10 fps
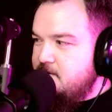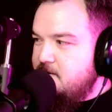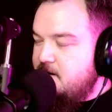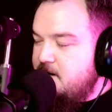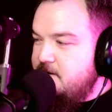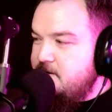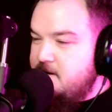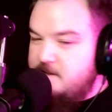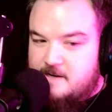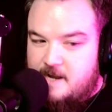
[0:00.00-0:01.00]
yes.
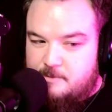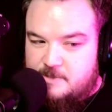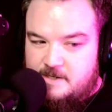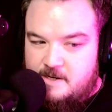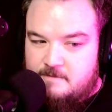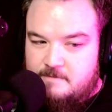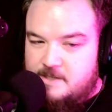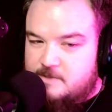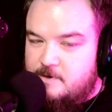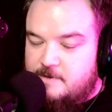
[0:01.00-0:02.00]
ID?" And the cop was like, "No,
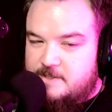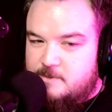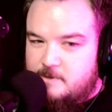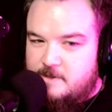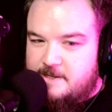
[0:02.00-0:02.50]
it's real. That's a real